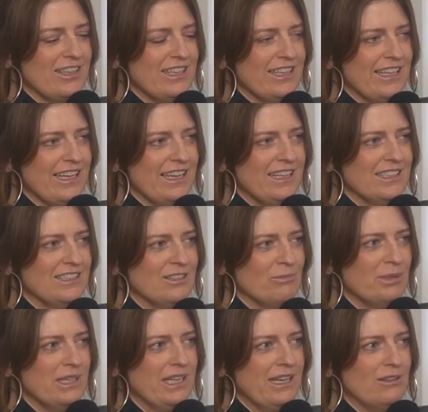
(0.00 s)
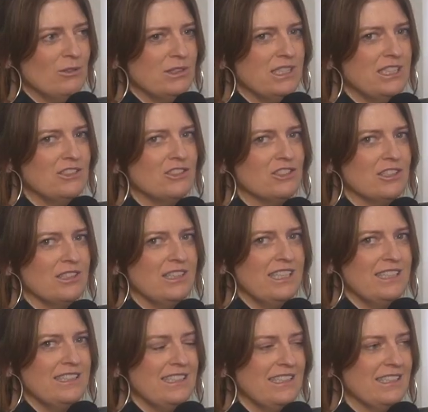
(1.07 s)
into your piano like, teacher
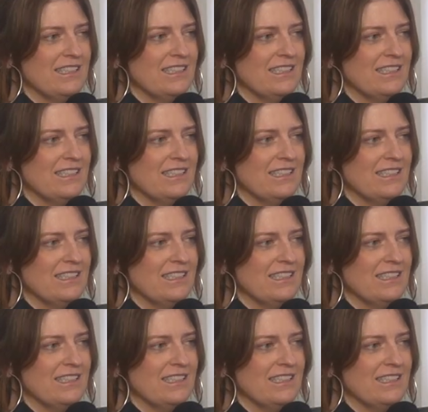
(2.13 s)
lady